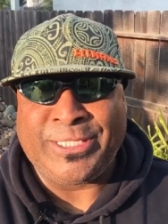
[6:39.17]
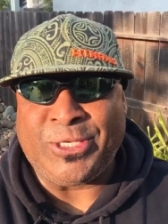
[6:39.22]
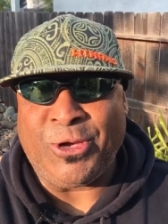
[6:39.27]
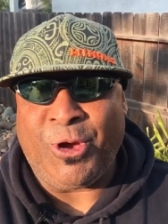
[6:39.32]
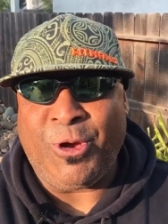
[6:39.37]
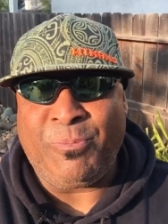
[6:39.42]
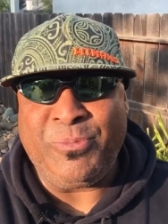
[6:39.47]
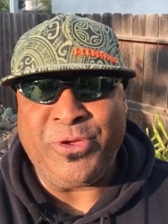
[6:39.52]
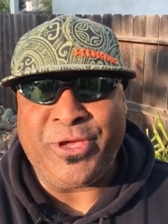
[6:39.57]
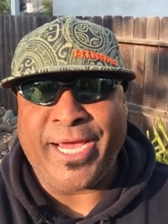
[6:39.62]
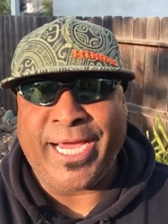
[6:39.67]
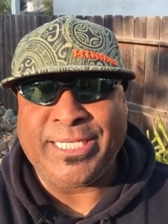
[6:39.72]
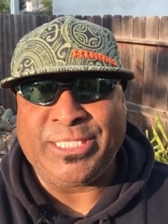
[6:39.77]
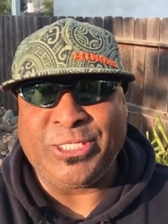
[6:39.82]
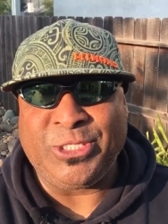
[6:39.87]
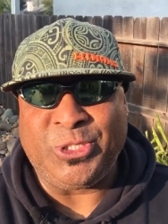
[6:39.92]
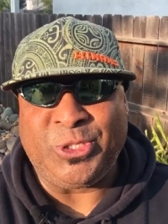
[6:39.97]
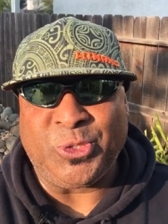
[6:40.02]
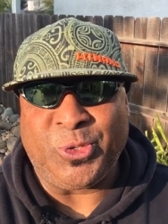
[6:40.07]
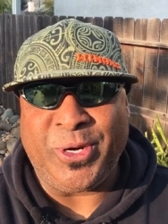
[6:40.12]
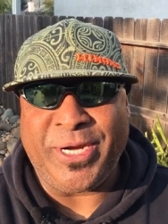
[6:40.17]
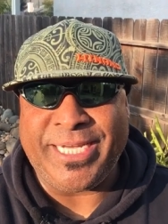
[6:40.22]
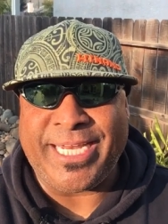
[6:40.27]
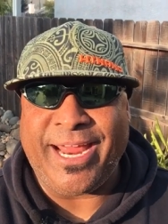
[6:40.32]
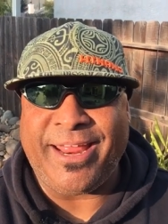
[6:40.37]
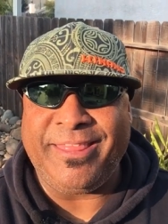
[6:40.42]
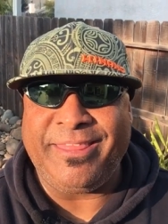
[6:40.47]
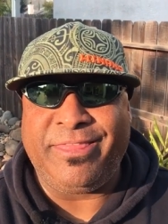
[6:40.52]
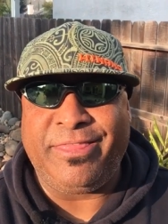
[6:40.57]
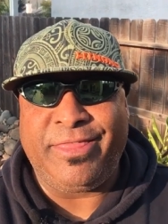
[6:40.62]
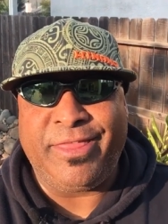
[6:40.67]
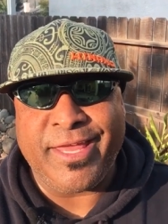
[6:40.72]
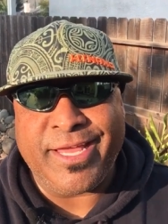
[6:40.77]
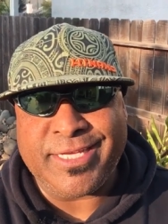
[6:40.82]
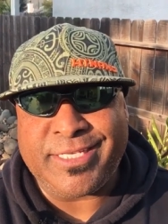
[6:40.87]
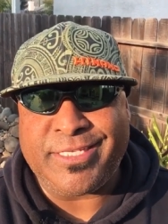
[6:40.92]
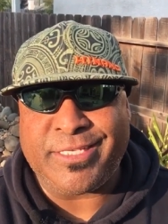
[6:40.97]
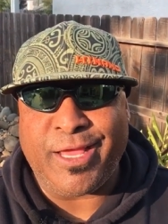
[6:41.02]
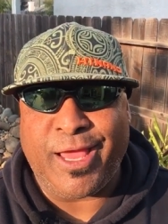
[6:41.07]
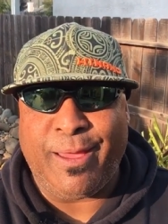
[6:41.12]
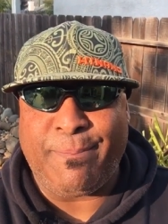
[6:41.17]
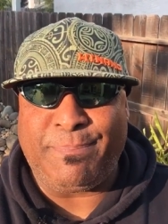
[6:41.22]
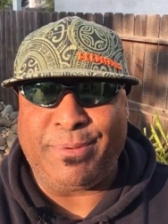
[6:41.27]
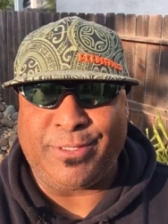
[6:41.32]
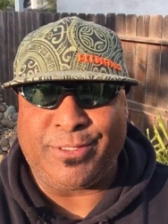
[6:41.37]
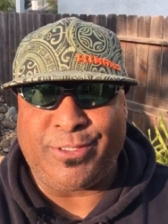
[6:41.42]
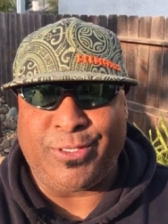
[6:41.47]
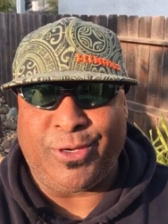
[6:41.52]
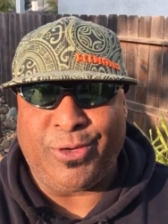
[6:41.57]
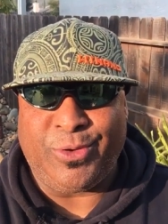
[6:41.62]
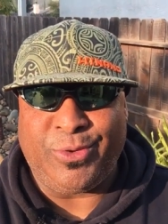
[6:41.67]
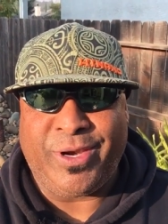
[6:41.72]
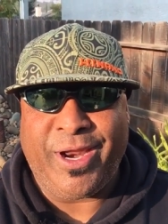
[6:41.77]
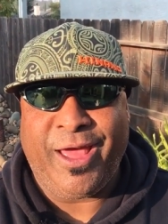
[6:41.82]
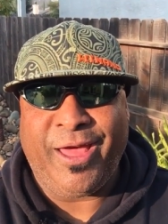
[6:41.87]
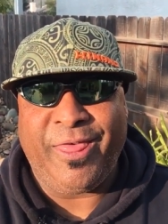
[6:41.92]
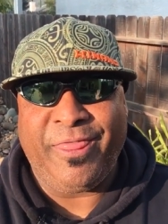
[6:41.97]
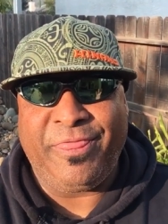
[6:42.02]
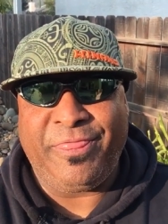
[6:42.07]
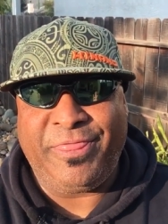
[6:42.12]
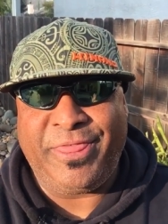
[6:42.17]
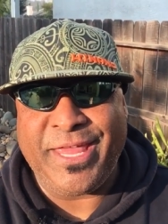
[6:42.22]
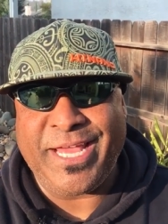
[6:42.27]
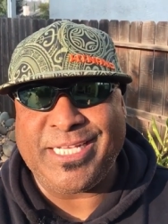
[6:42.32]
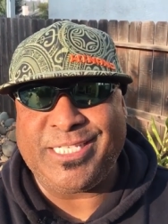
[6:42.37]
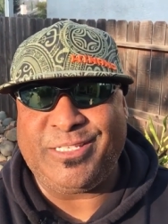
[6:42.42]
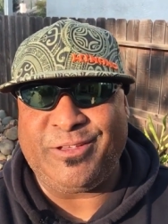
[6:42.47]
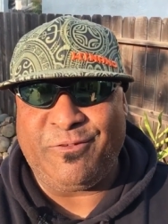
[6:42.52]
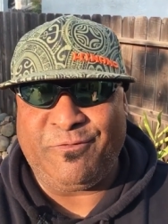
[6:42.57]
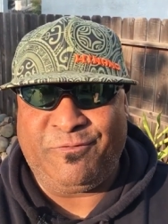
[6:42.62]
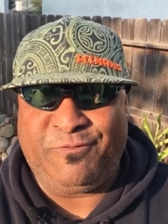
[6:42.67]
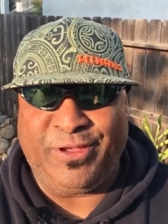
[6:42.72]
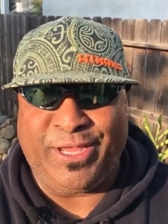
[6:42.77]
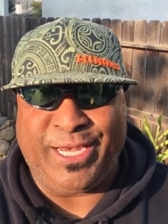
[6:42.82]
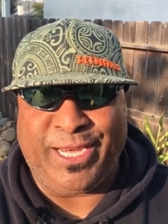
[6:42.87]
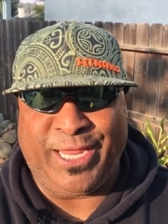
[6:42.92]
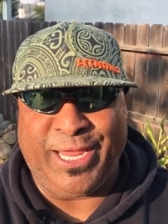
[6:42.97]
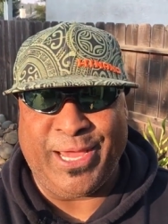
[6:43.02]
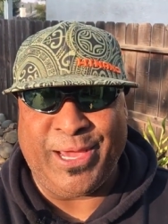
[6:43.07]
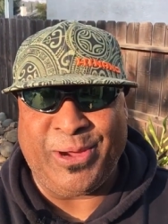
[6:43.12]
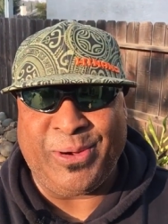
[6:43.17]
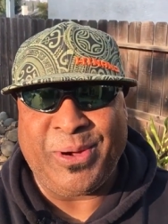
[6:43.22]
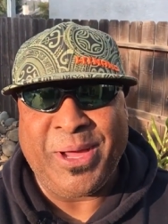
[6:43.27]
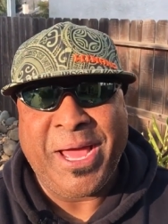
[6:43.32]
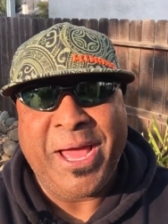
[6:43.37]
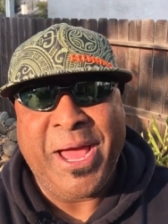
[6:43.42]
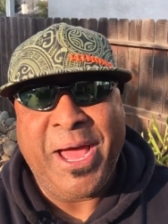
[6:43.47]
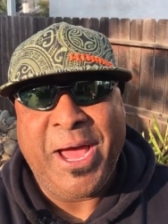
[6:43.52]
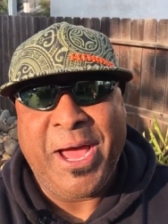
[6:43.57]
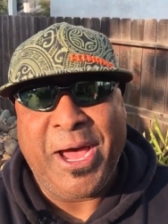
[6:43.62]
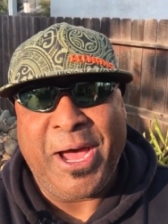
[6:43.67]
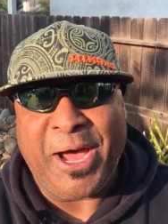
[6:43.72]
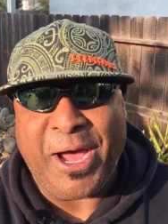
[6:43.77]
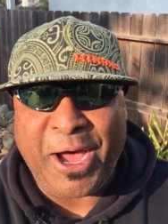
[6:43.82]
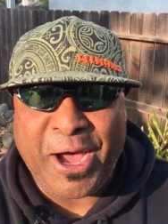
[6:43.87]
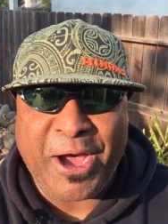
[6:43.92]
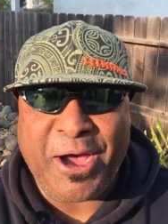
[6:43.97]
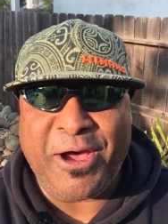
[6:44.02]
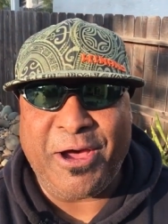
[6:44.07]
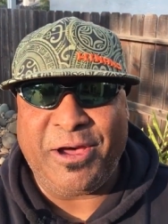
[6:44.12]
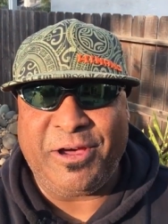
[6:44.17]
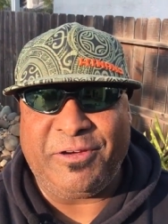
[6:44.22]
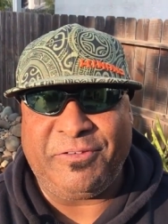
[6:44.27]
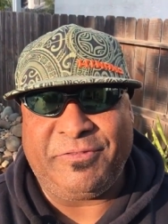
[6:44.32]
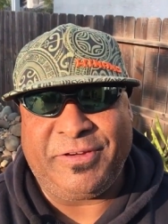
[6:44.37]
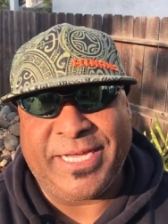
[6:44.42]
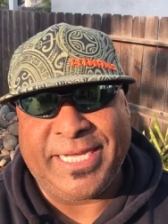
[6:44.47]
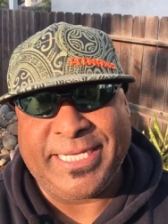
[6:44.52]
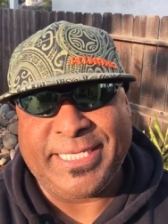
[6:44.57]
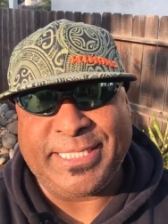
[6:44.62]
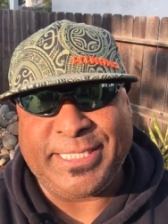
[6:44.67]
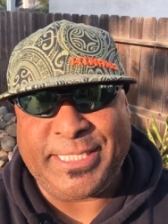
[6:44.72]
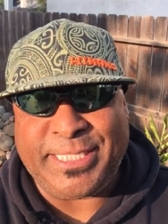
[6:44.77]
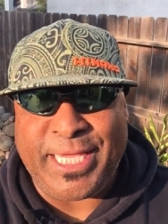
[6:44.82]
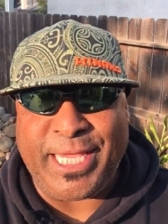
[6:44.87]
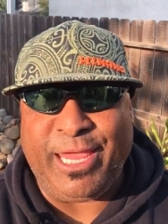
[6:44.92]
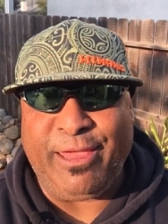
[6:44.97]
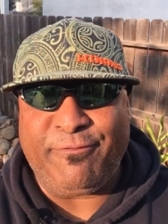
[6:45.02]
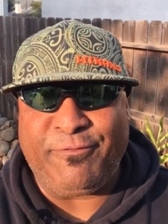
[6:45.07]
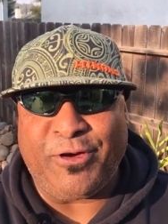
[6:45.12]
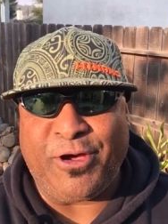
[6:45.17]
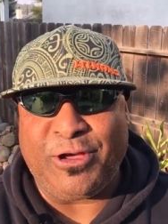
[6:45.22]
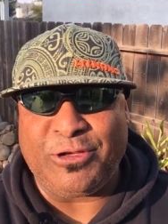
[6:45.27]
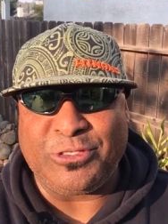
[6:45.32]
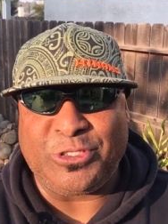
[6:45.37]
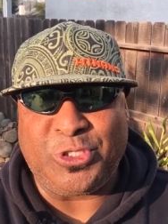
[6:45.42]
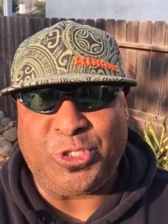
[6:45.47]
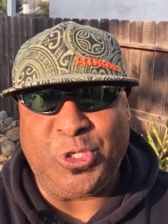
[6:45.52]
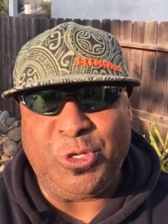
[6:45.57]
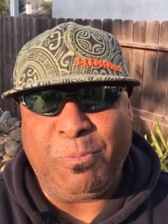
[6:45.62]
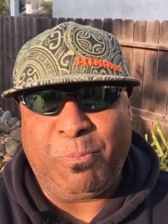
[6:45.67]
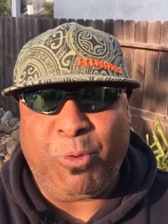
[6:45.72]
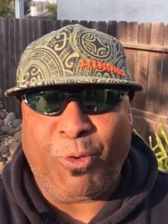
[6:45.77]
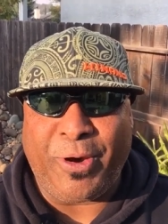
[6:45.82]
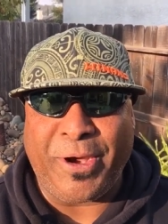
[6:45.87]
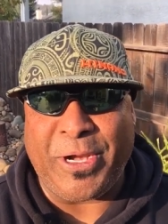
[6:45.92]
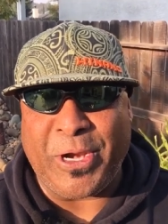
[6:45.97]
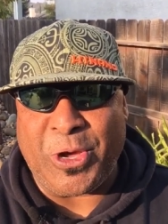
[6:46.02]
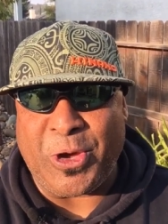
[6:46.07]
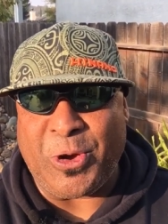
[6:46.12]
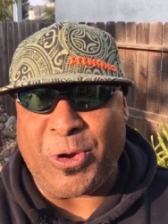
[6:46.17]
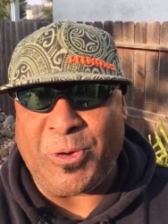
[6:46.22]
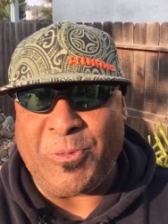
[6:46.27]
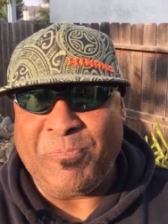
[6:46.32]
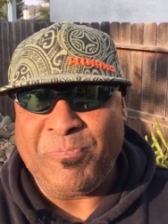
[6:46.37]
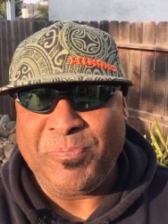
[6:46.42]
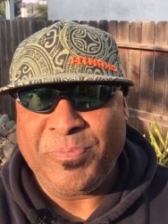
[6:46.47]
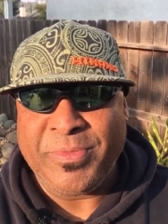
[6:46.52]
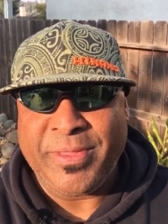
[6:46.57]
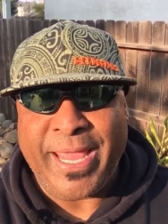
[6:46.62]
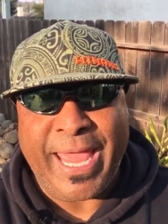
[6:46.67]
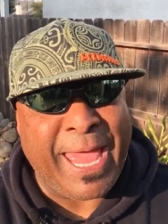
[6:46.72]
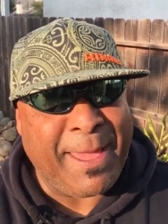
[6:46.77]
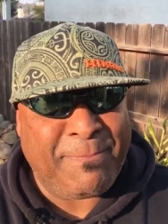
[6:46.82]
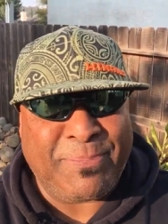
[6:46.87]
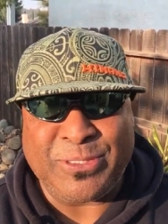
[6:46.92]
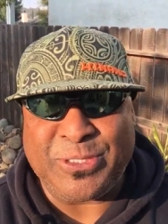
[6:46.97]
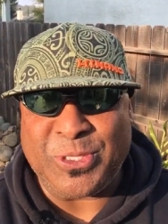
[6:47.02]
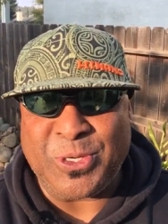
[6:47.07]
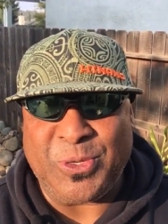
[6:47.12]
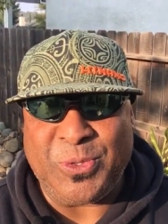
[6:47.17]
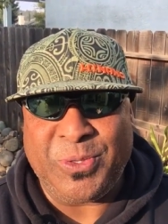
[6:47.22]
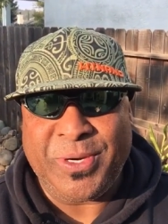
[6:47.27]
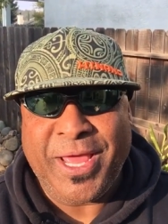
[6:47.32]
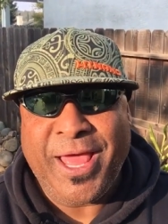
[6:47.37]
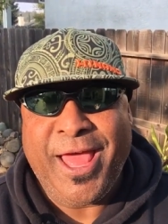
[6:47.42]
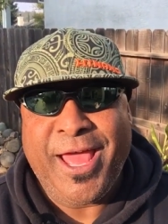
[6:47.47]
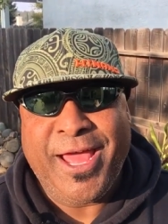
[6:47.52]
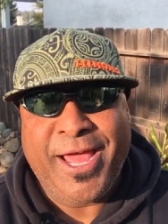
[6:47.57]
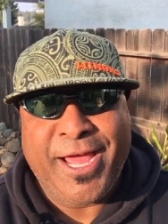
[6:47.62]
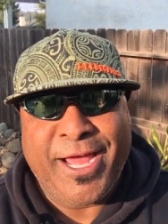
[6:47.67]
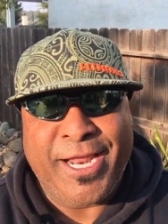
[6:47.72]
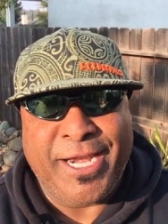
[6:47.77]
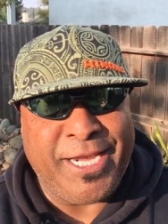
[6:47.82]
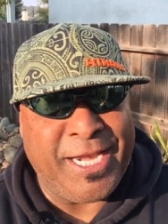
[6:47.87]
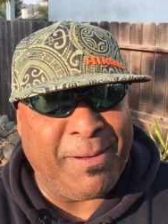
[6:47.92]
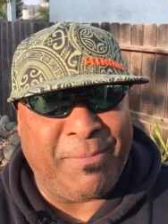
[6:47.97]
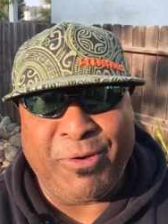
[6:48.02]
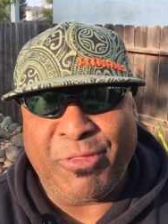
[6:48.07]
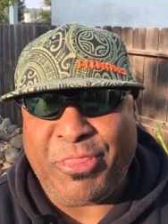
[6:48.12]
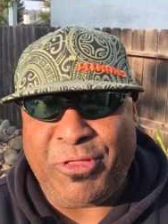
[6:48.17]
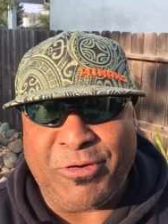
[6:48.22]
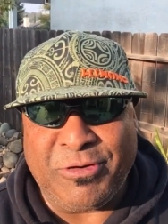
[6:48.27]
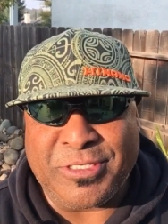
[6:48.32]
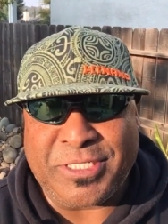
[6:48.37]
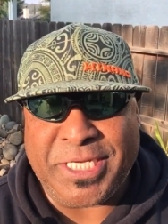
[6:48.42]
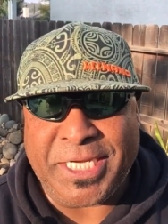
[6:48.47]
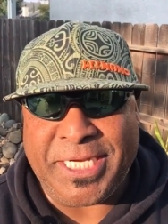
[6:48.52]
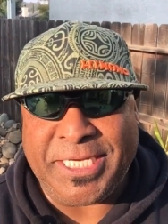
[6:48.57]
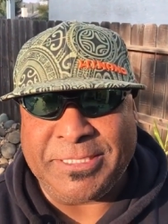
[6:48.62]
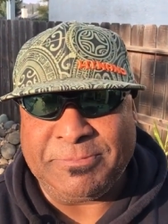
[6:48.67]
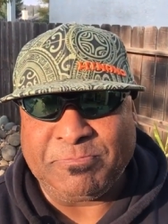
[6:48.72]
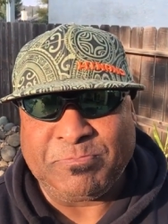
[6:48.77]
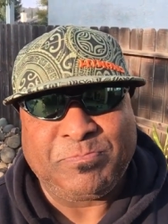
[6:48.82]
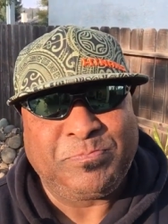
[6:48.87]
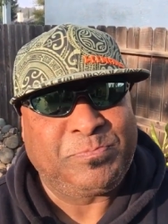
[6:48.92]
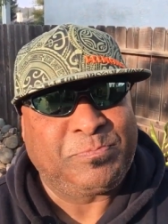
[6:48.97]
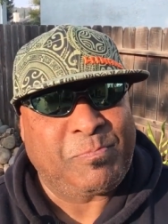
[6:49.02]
so I hope you guys enjoyed this episode, this video of Tiki Falls 2.0, episode number 13.